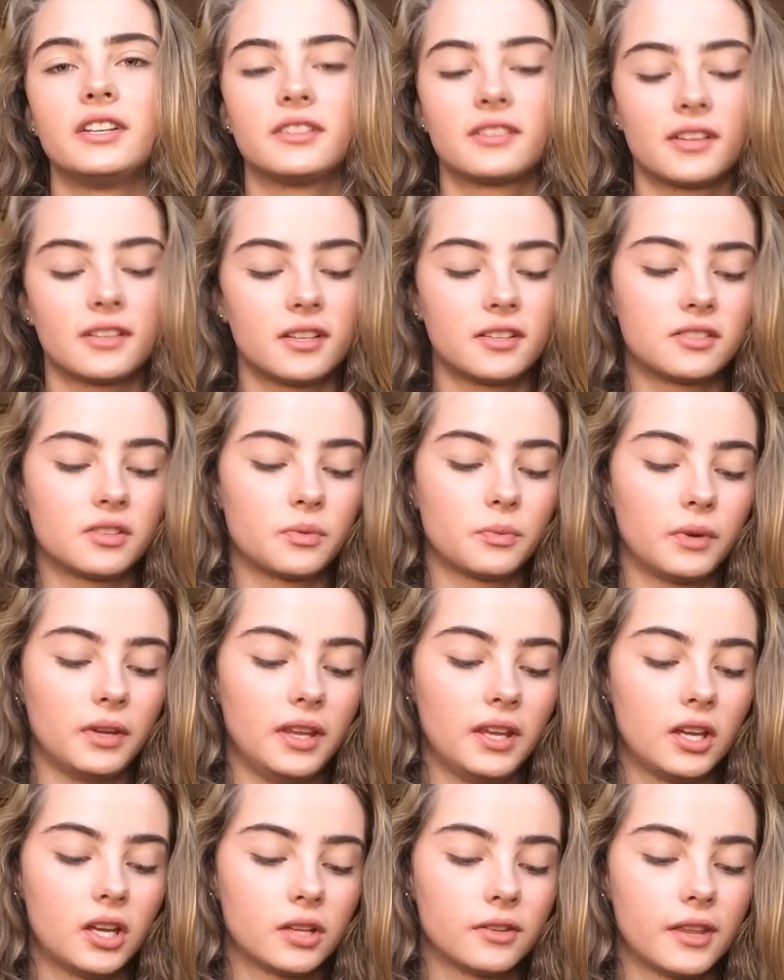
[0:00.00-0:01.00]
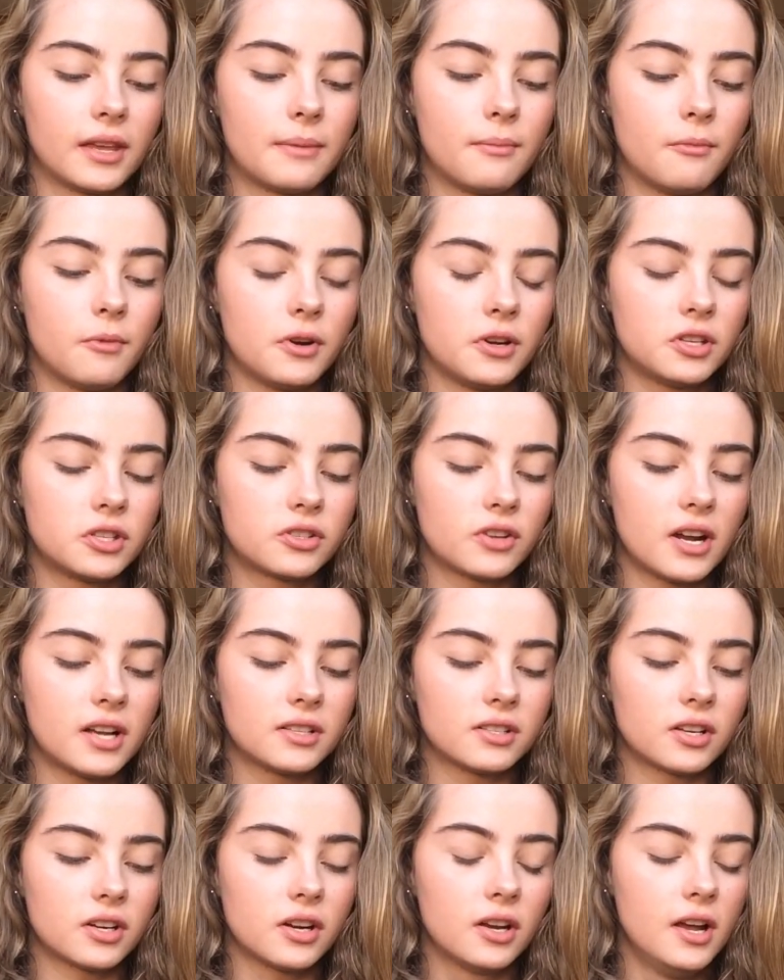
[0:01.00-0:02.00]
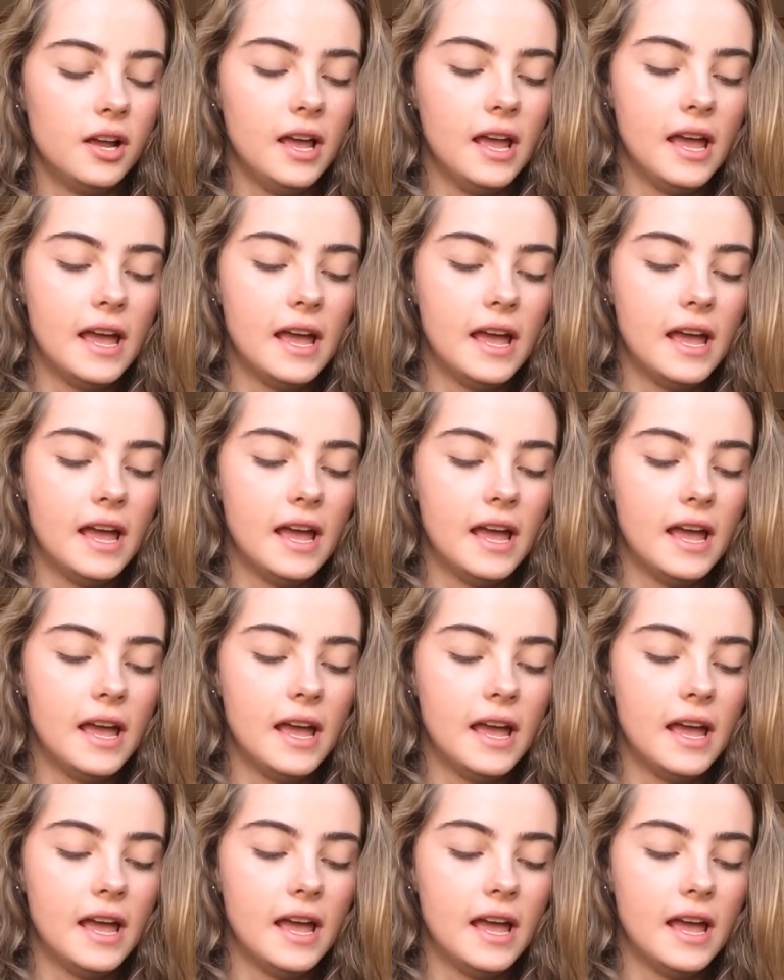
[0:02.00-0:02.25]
just because it's a really good like moisturizer